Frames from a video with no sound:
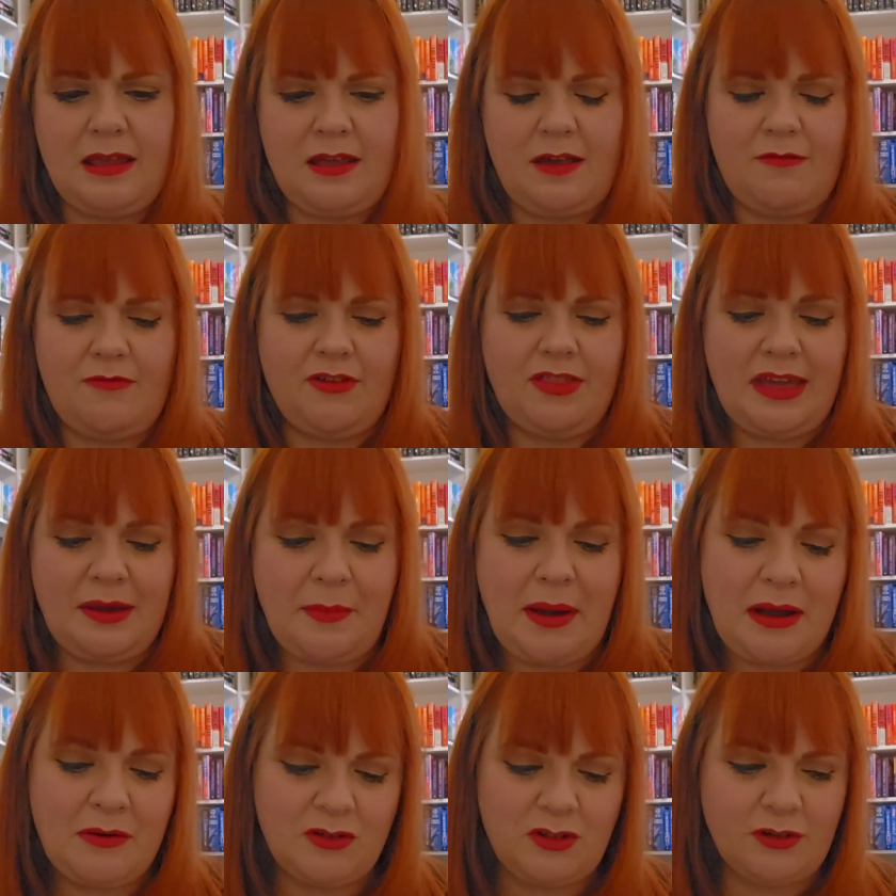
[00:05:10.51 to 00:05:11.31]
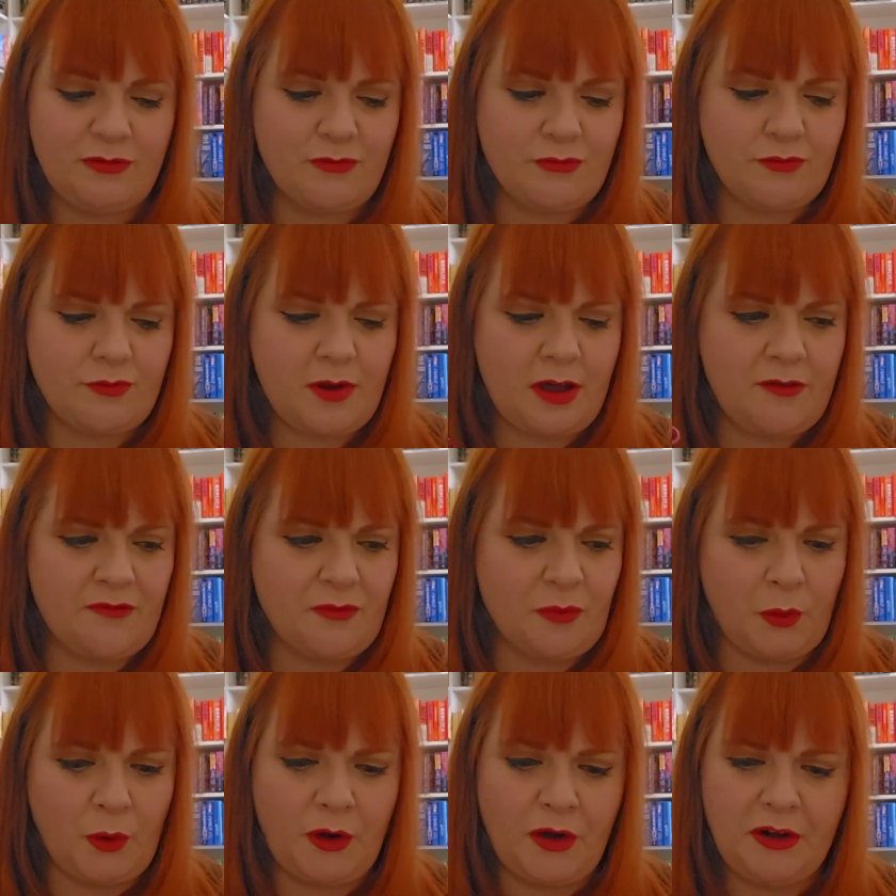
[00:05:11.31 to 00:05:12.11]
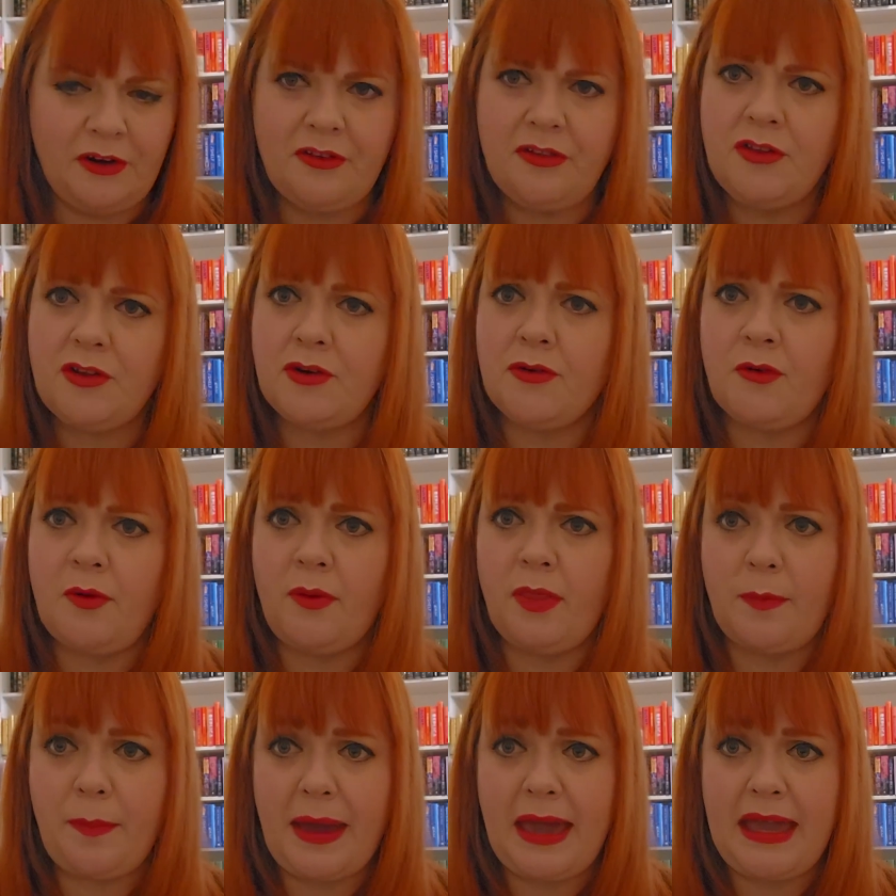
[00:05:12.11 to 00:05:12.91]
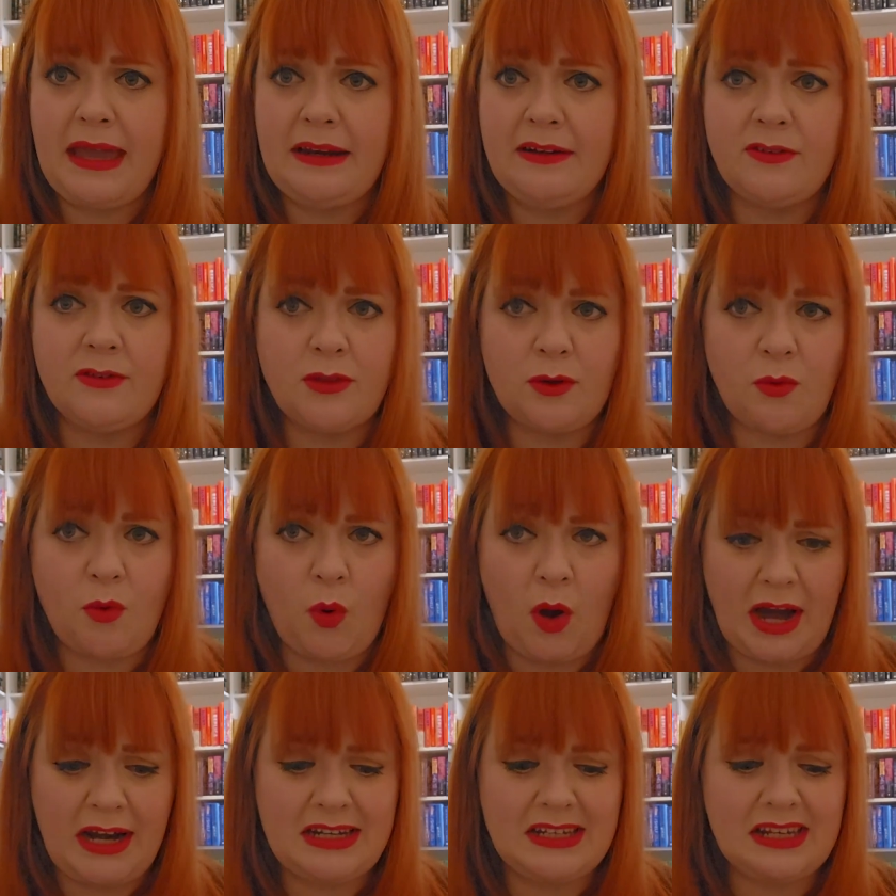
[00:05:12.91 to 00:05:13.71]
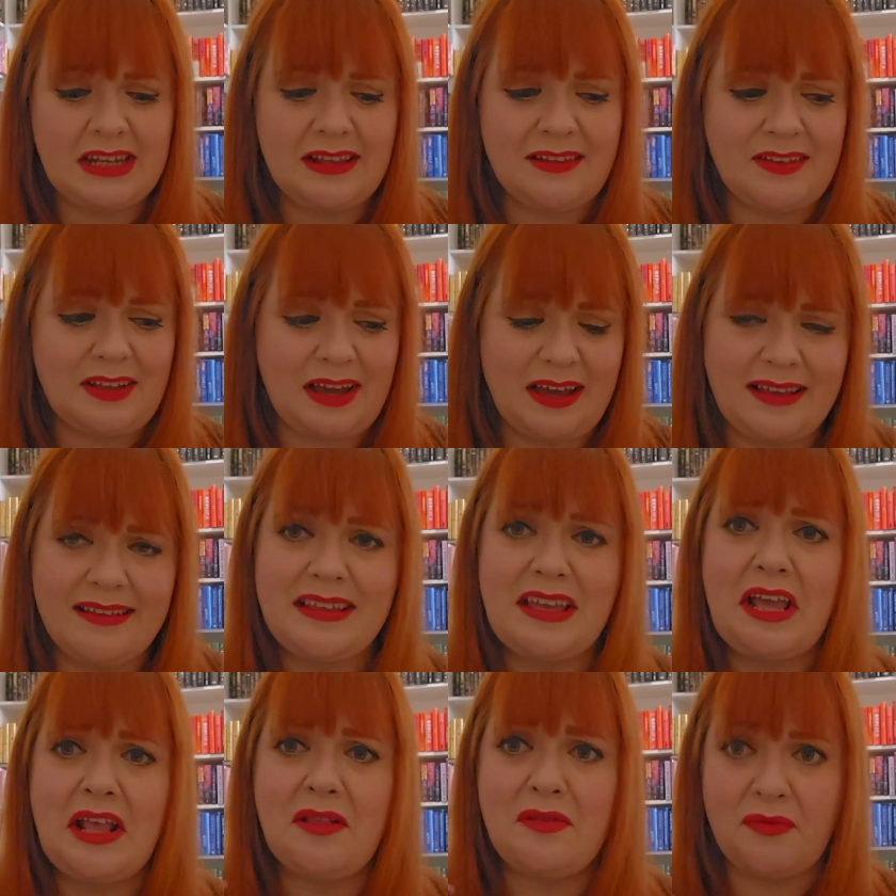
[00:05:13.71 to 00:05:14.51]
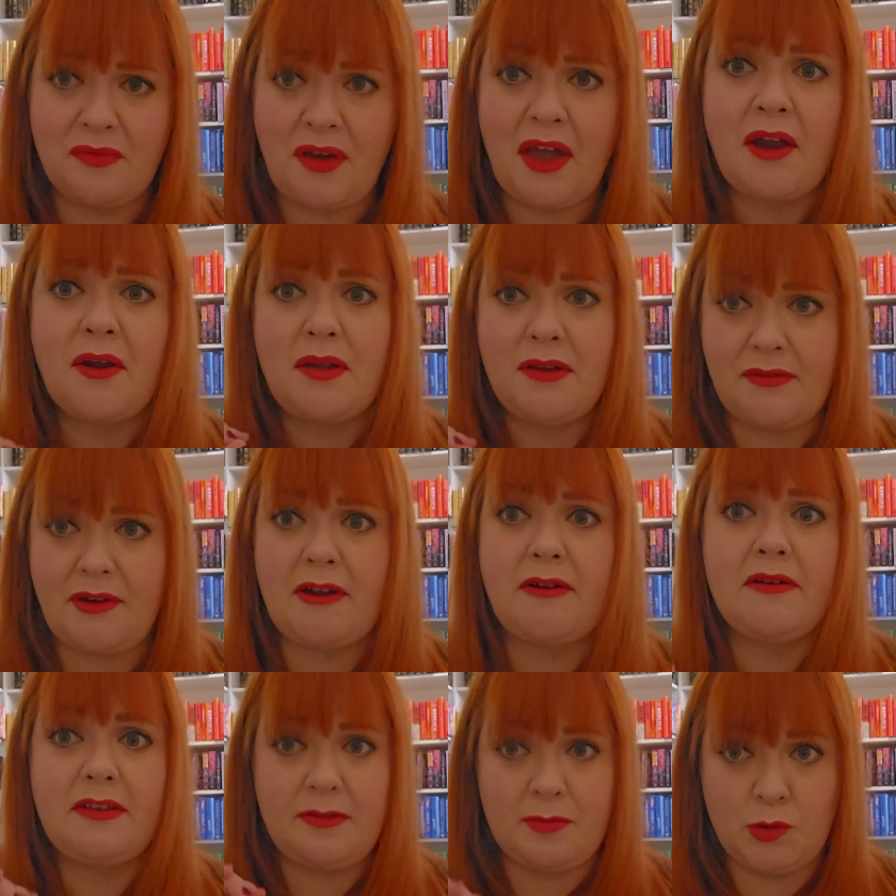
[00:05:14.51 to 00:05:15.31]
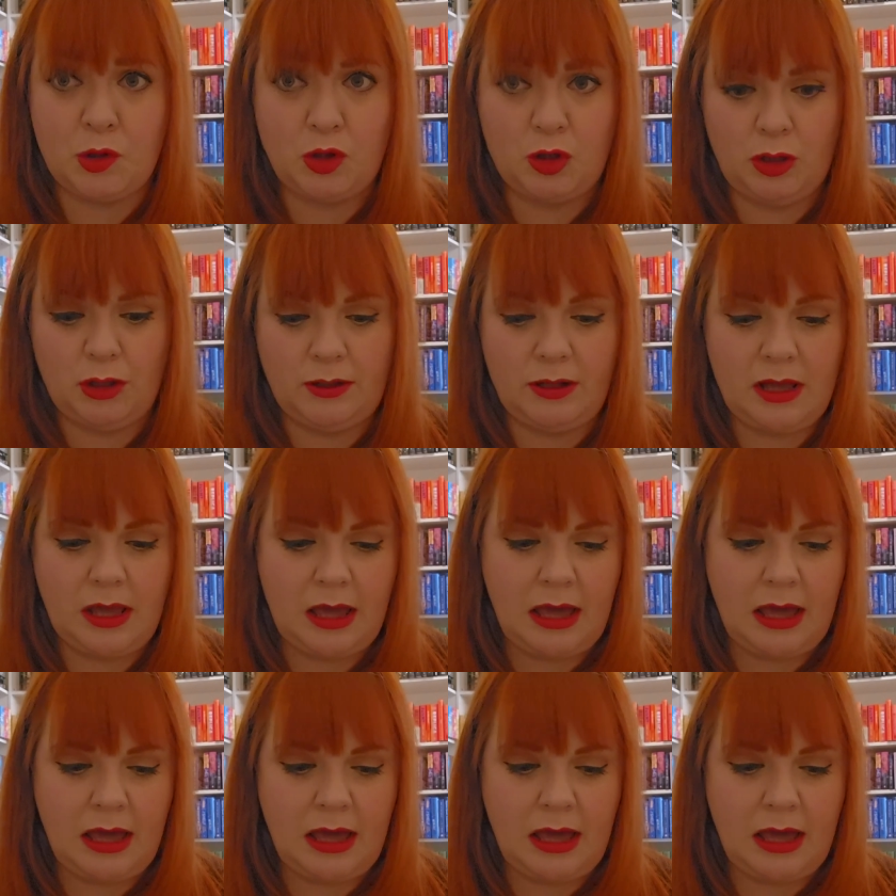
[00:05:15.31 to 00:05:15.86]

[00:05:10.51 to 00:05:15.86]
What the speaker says: For the amount of words that are on the page, the writing size is very, very small.